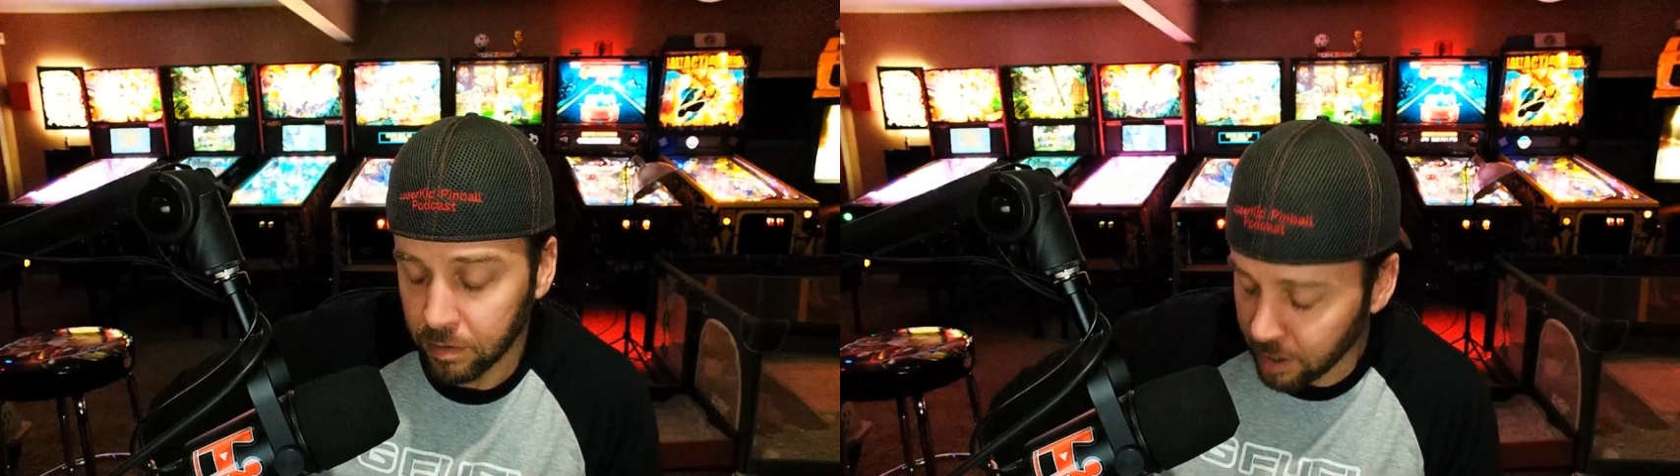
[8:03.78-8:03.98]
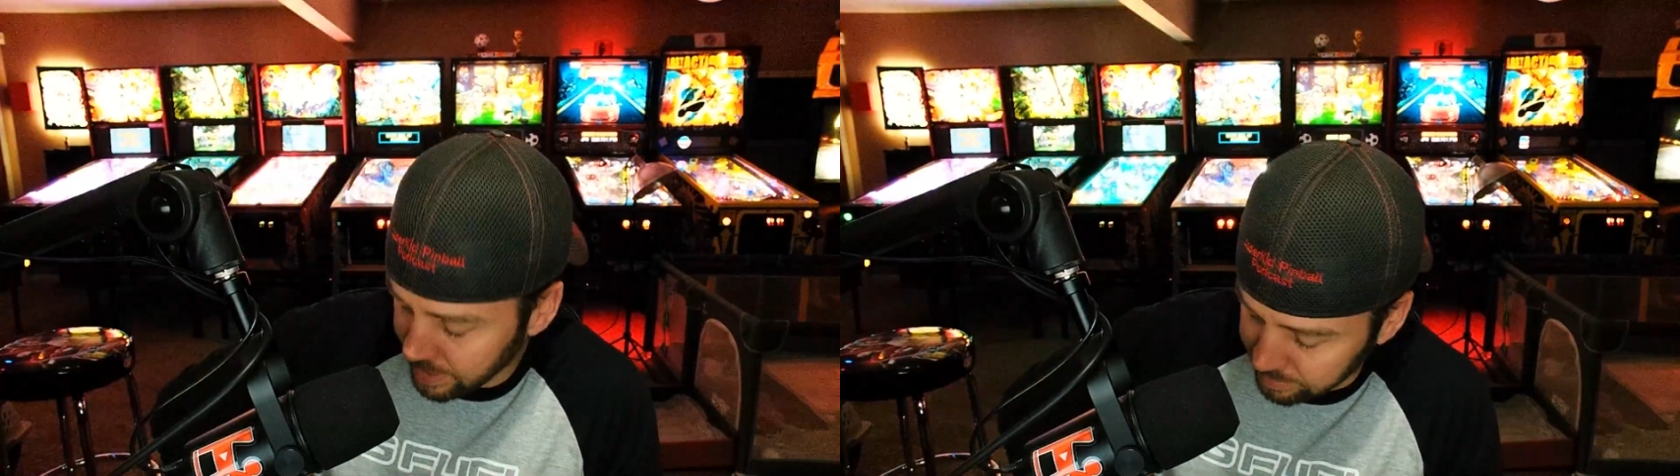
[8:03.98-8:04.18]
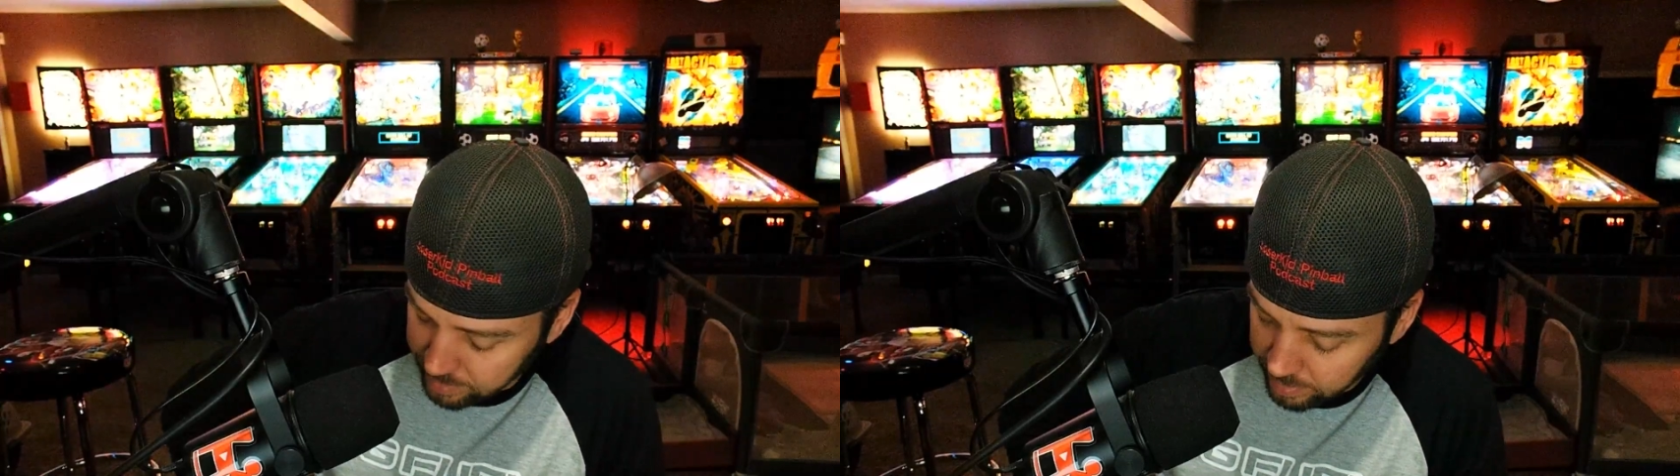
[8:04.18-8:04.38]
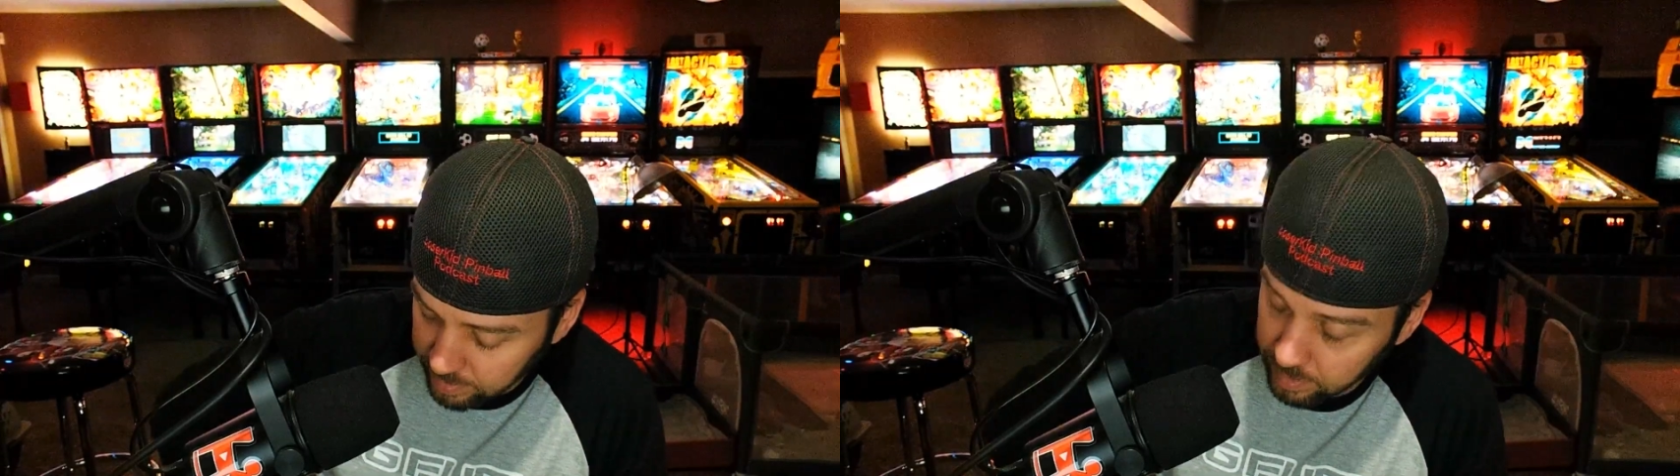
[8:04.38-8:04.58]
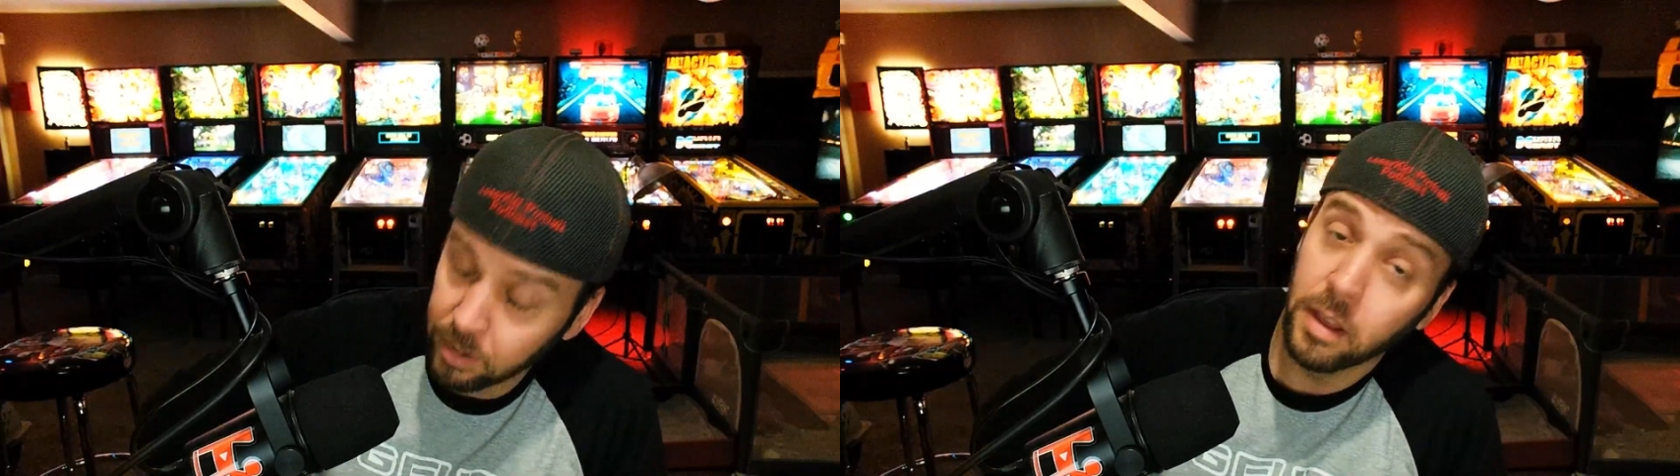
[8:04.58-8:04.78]
All right,
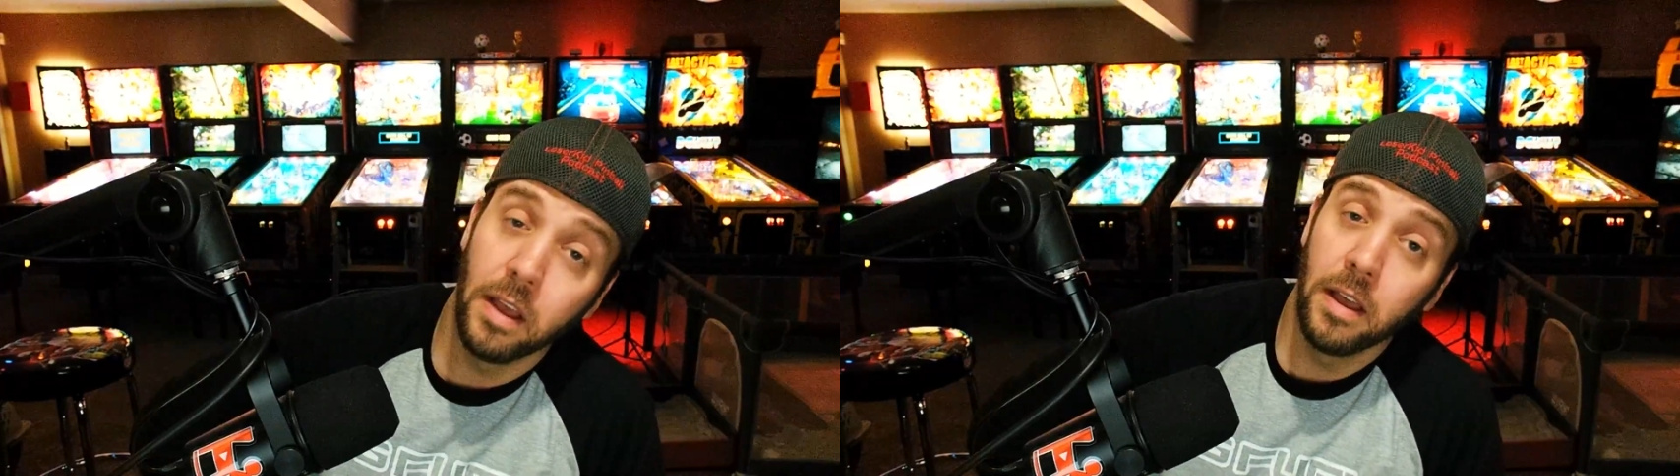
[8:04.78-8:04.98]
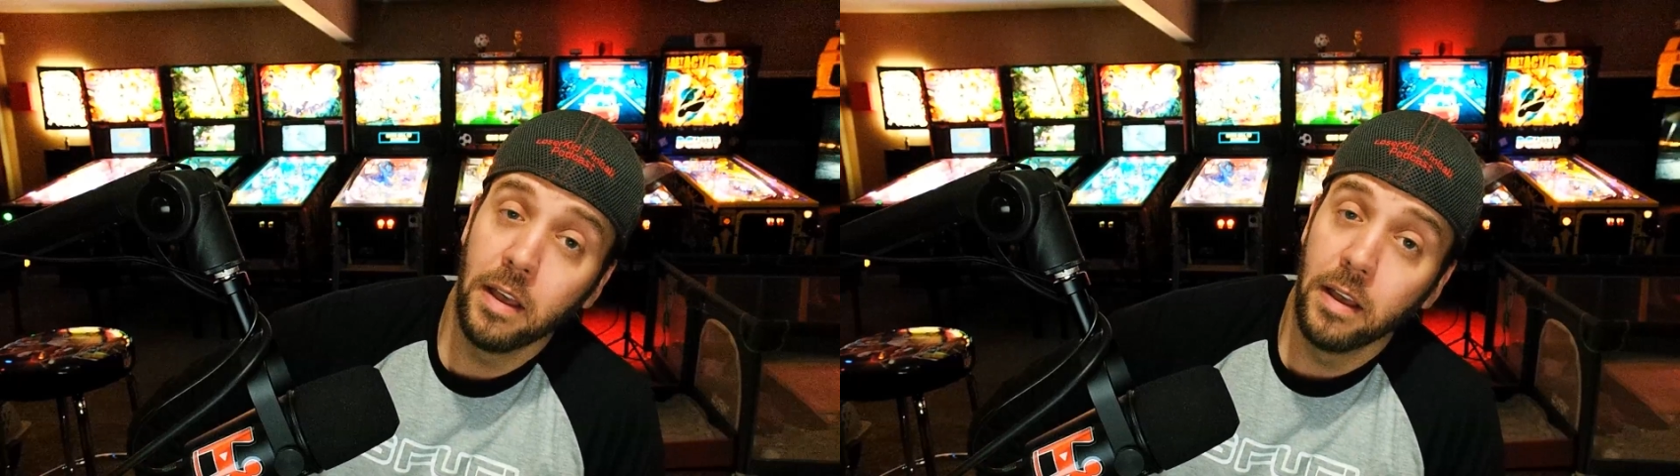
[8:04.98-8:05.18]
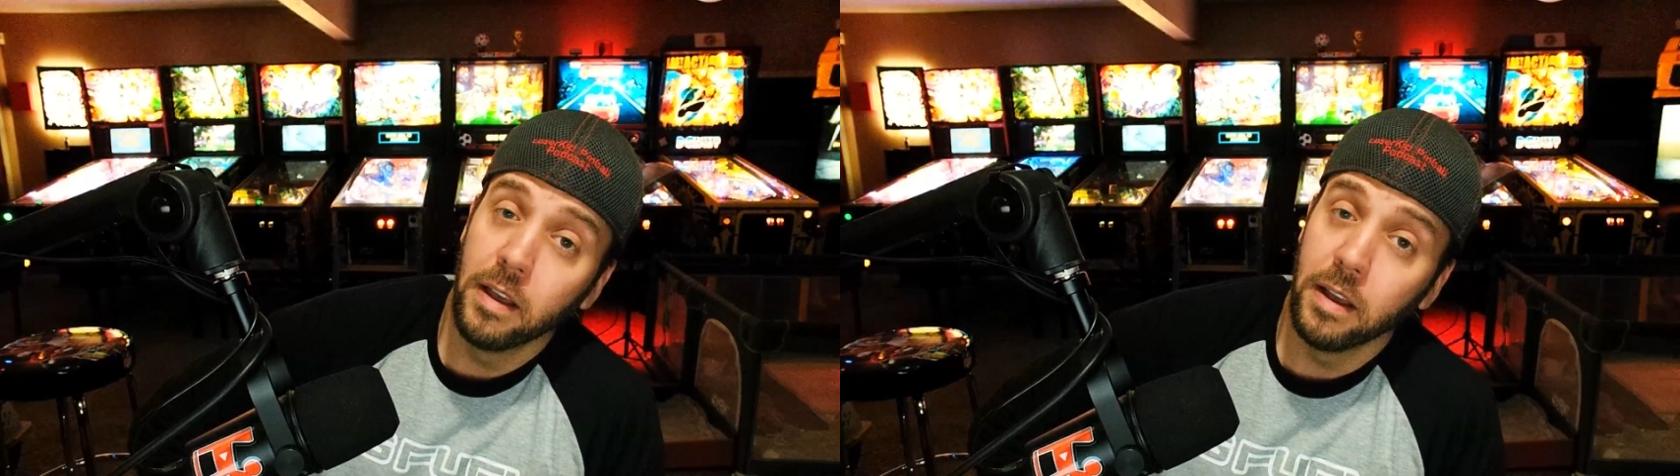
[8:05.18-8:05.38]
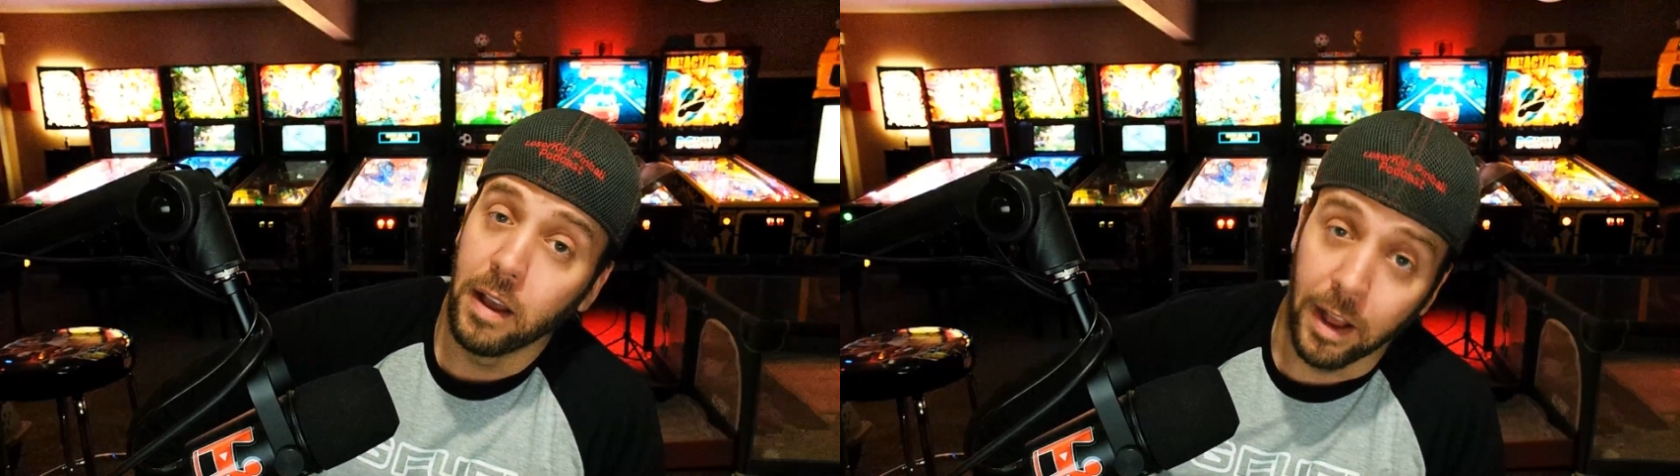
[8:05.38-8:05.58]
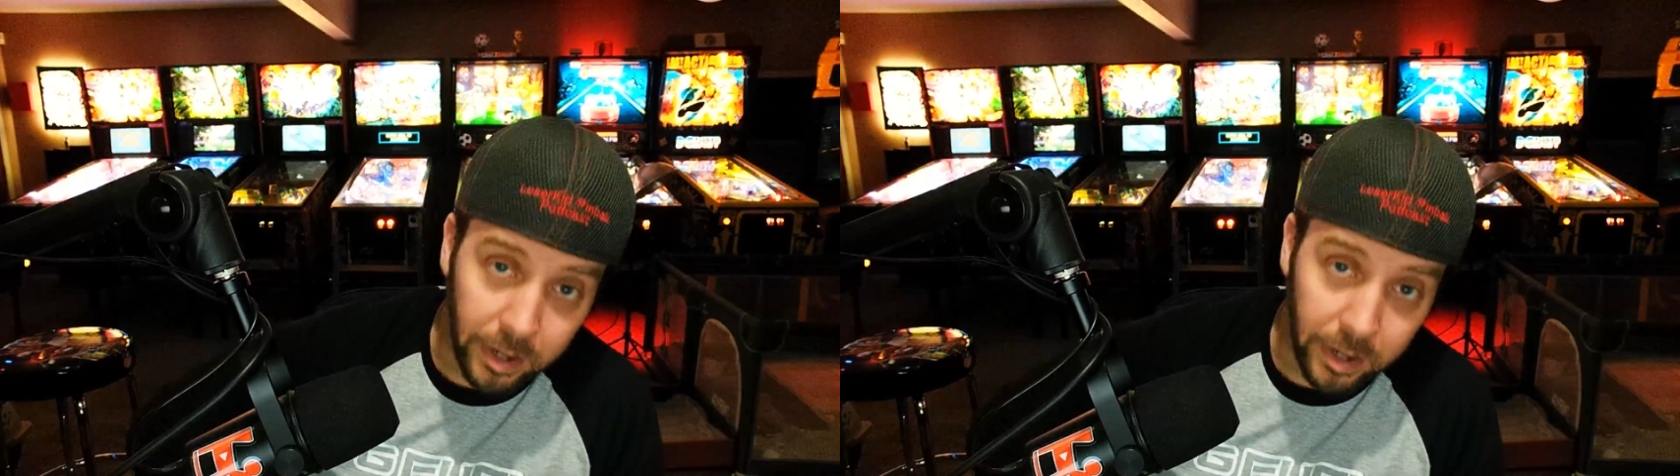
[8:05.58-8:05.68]
I